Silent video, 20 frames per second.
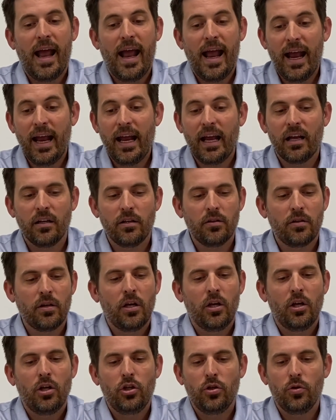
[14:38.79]
And
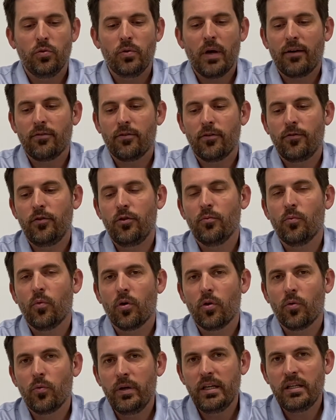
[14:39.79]
you have a few
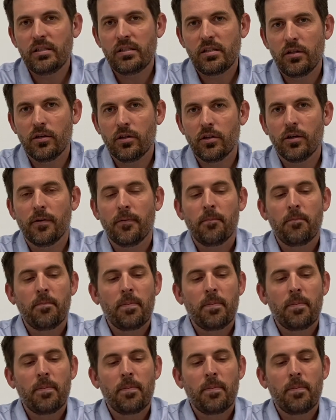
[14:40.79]
more weeks here